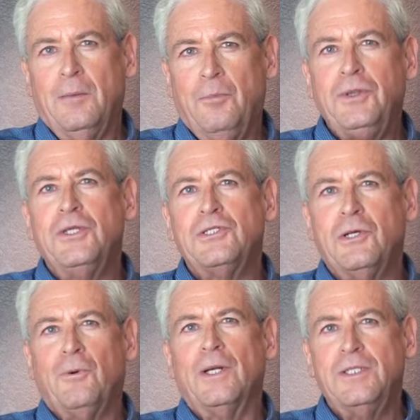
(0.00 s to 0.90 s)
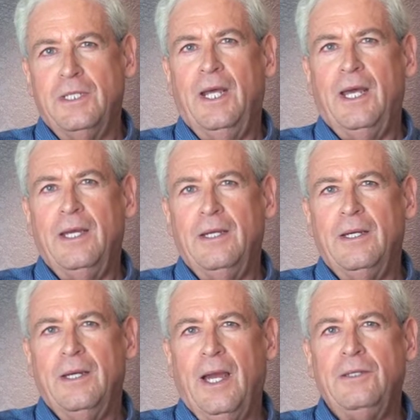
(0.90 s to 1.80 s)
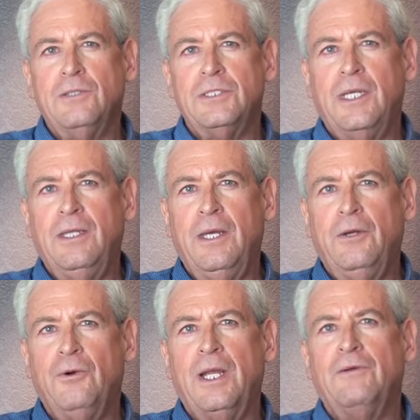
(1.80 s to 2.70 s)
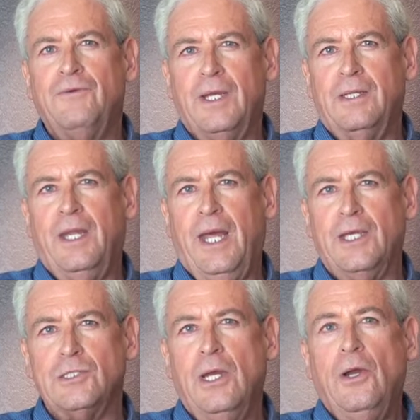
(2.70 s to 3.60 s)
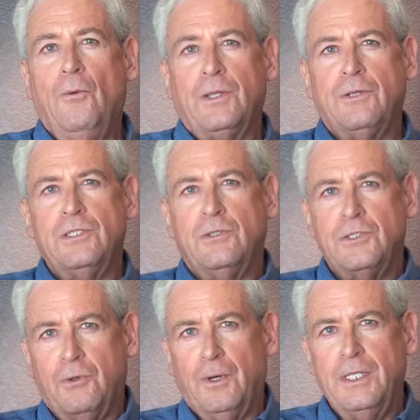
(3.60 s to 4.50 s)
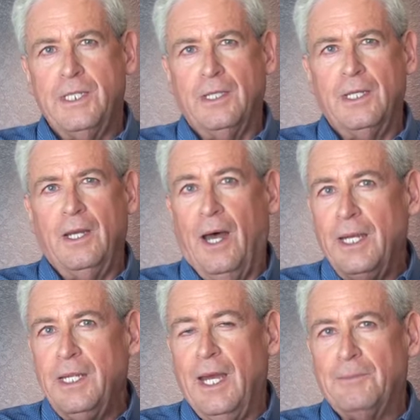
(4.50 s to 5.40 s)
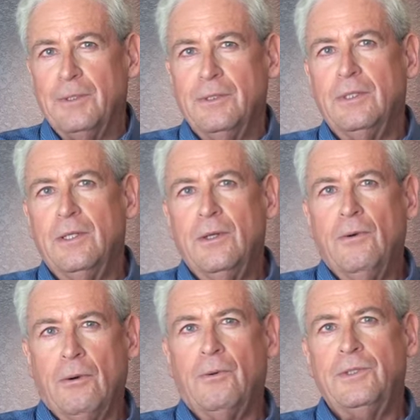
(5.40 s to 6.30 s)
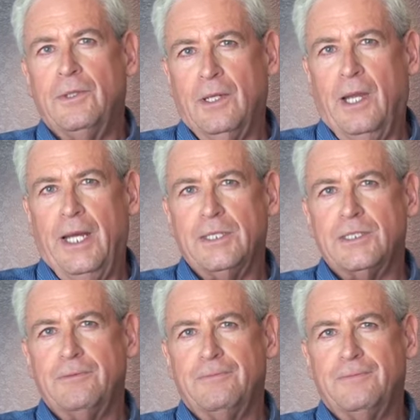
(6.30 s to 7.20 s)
Put this to work today, and you'll see the great effect it has, whether it's your storytelling on camera or with your clients.